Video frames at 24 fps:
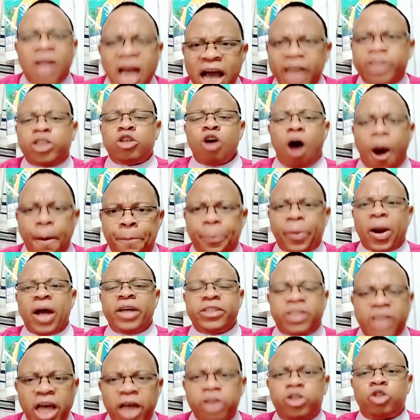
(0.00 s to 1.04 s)
let your
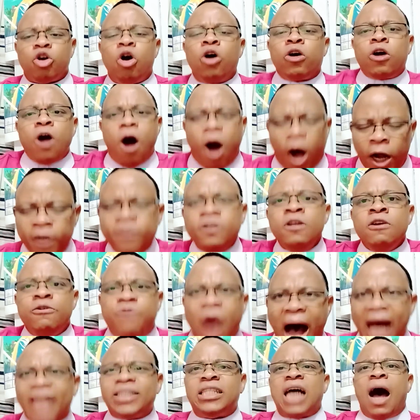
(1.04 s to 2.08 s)
presence, oh God,
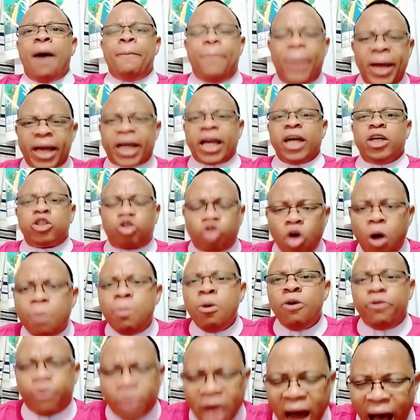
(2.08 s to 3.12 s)
Father, begin to
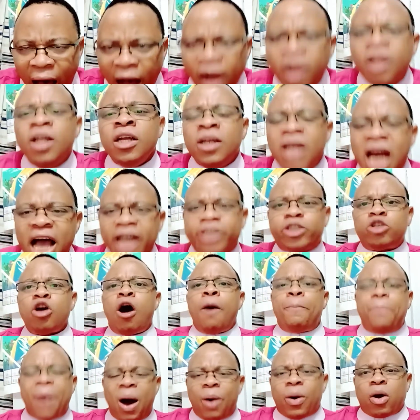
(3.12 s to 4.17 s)
move now. Let
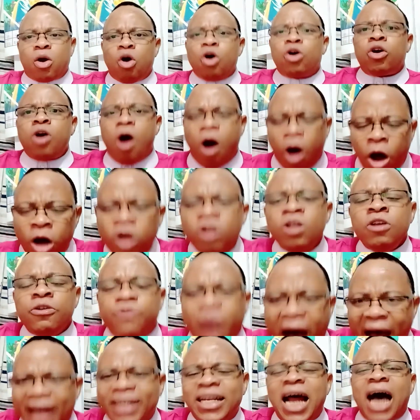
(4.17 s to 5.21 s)
your power, oh God,
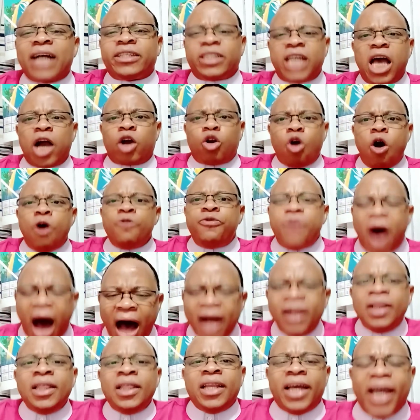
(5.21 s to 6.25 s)
Father, take
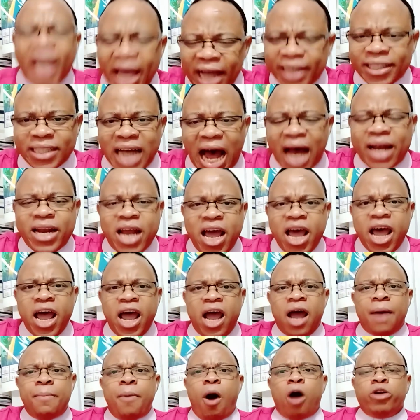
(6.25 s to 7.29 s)
over in the
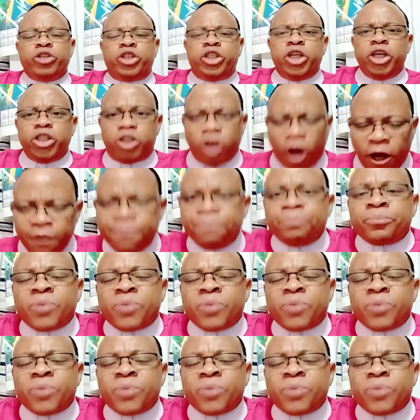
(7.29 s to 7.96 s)
name of Jesus.